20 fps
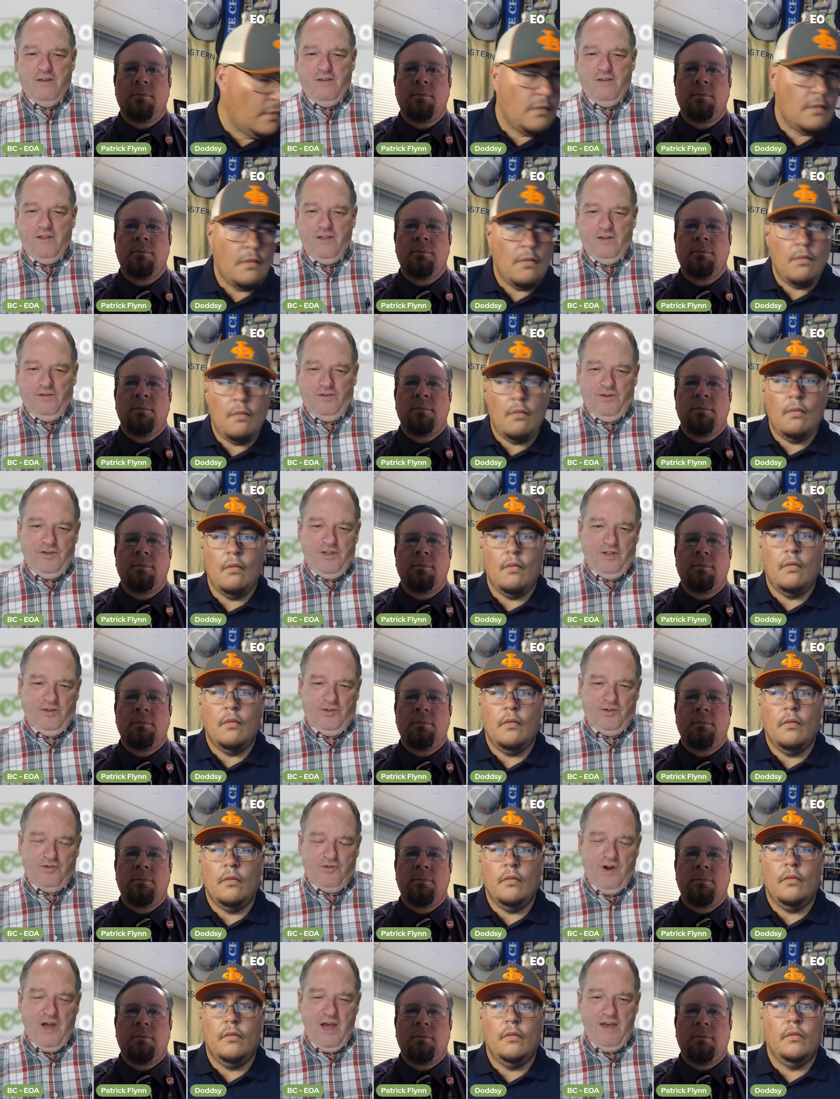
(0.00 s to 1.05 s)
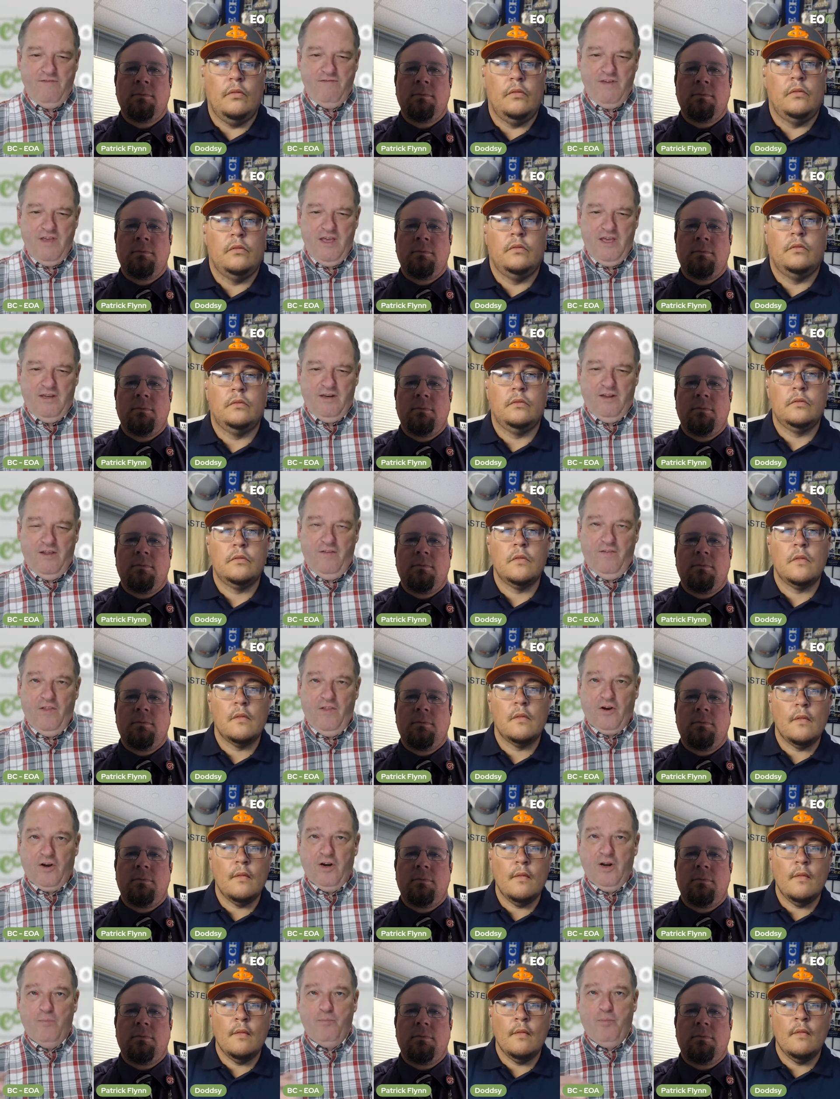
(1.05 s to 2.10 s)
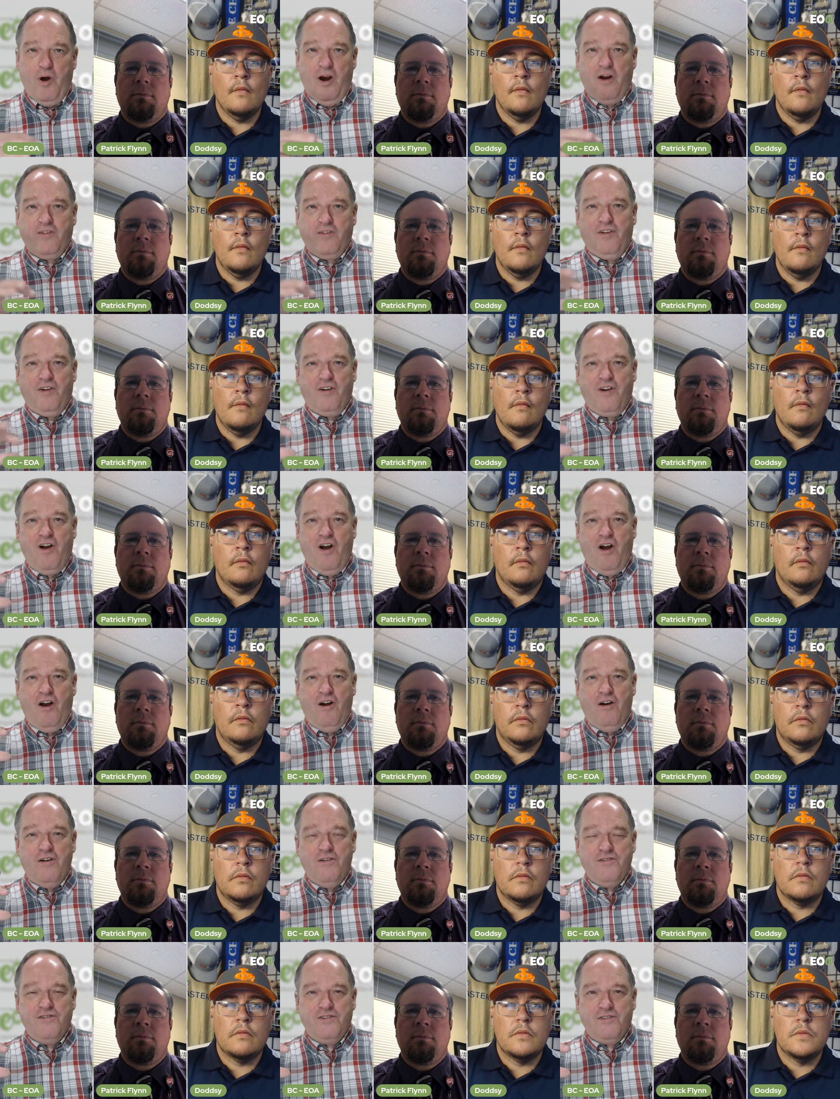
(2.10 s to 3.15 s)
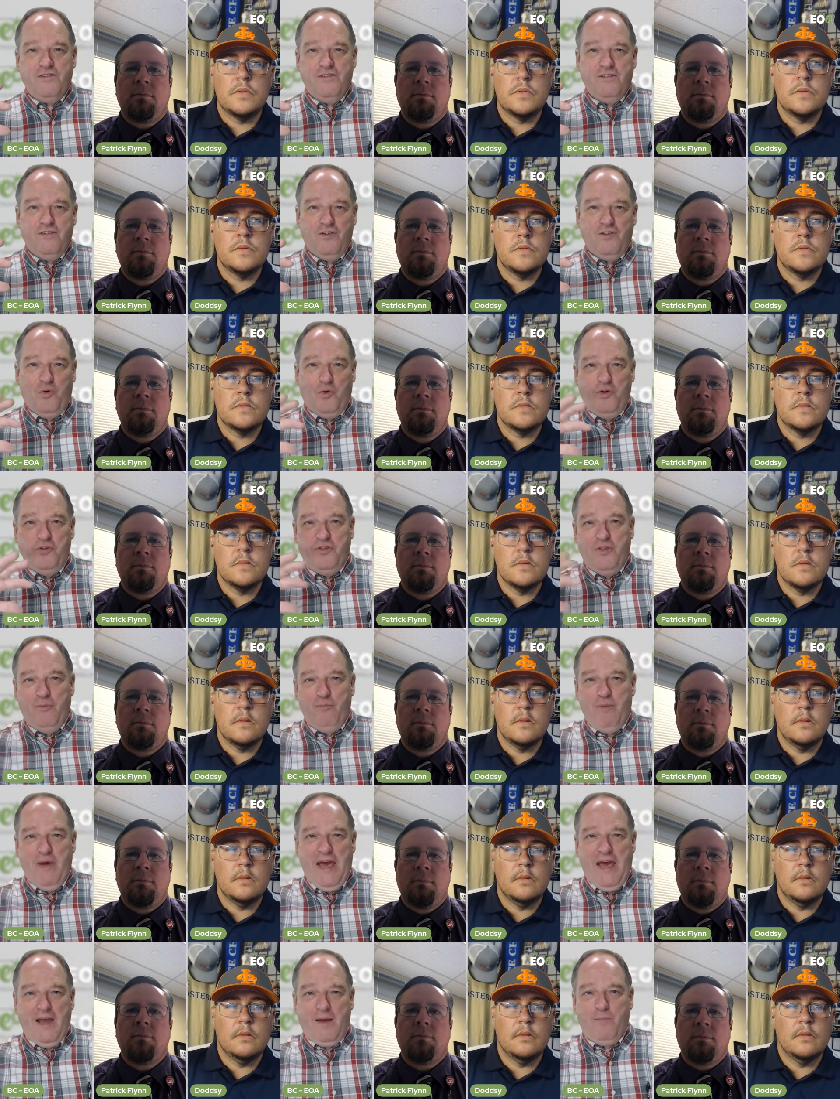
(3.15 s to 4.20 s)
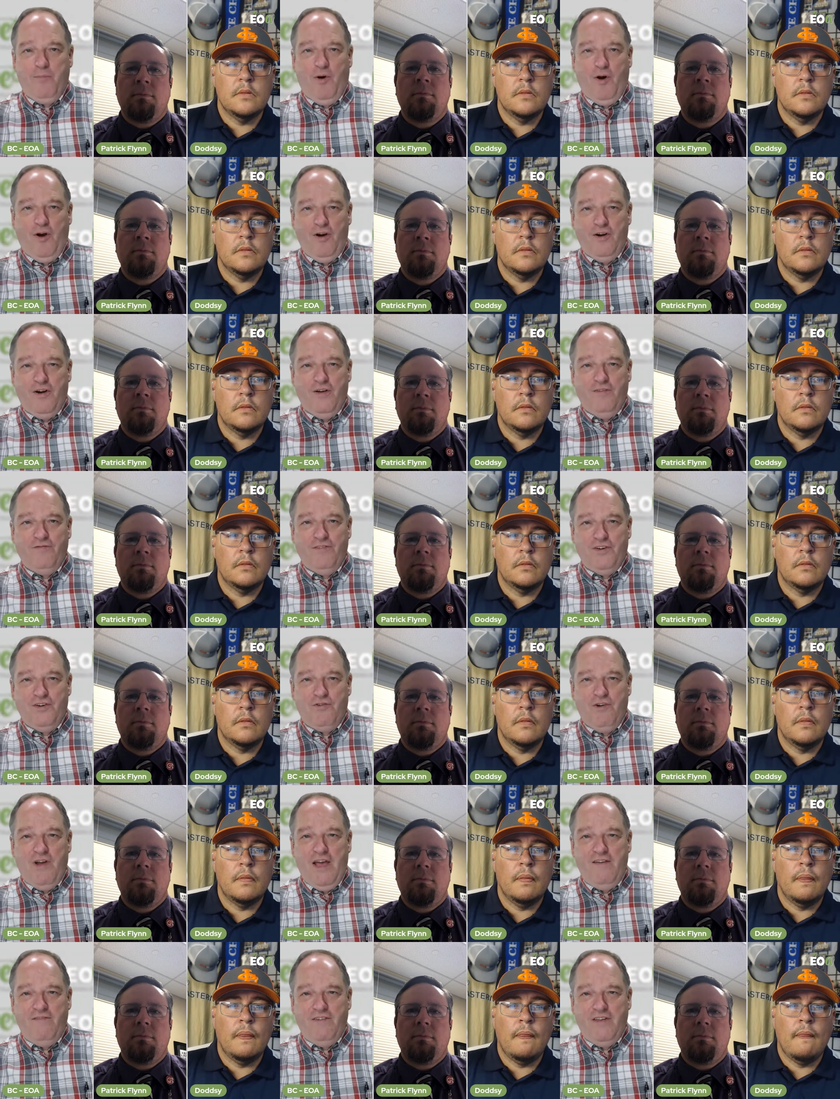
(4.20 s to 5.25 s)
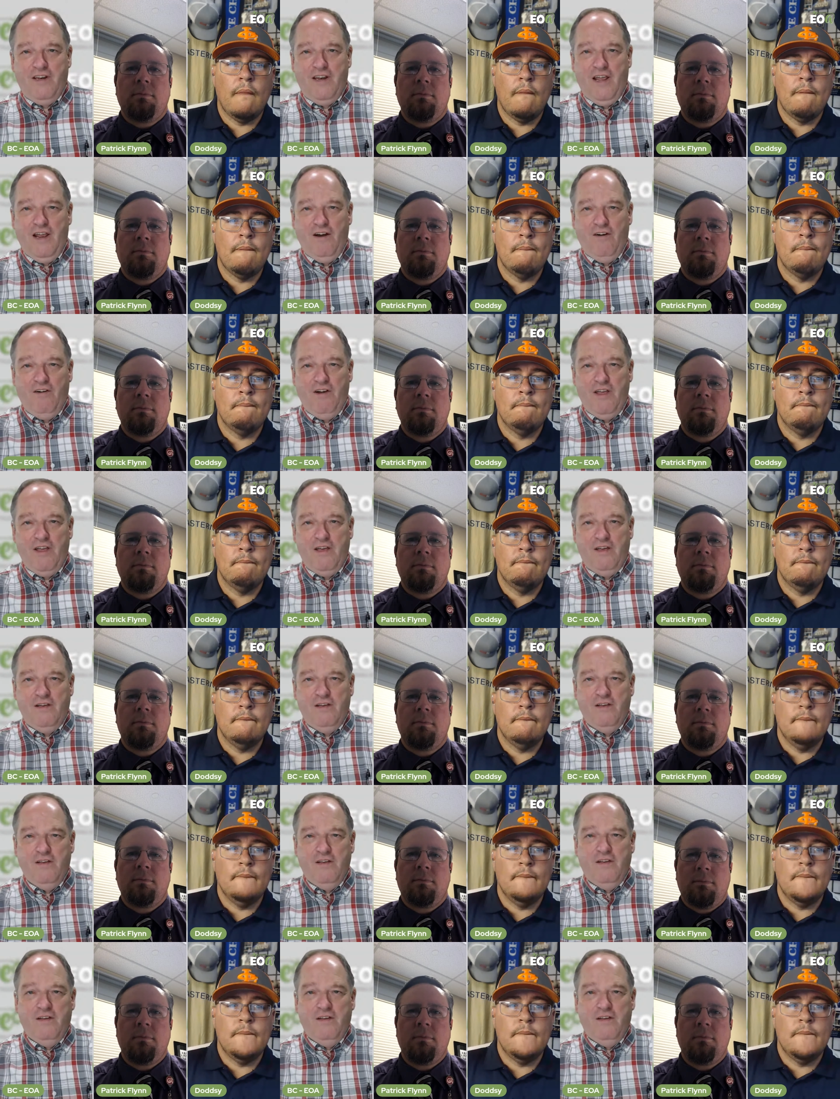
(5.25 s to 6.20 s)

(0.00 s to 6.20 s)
Speaker 1: they'll they'll drive in. They're going to park their cars toward the back part of the drive-in area.